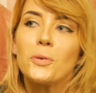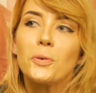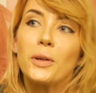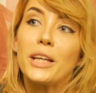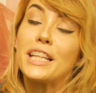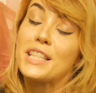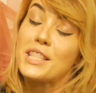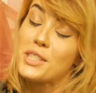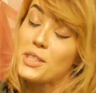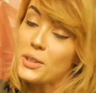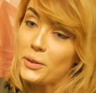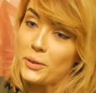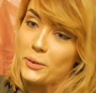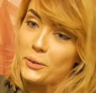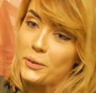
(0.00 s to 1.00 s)
We
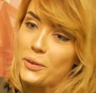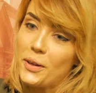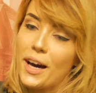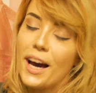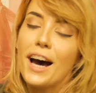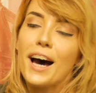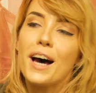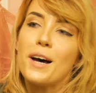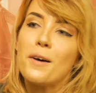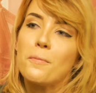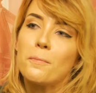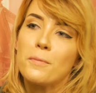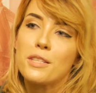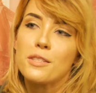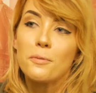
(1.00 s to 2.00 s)
do.
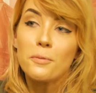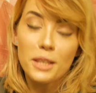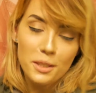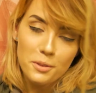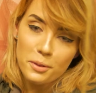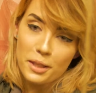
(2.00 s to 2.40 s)
Some things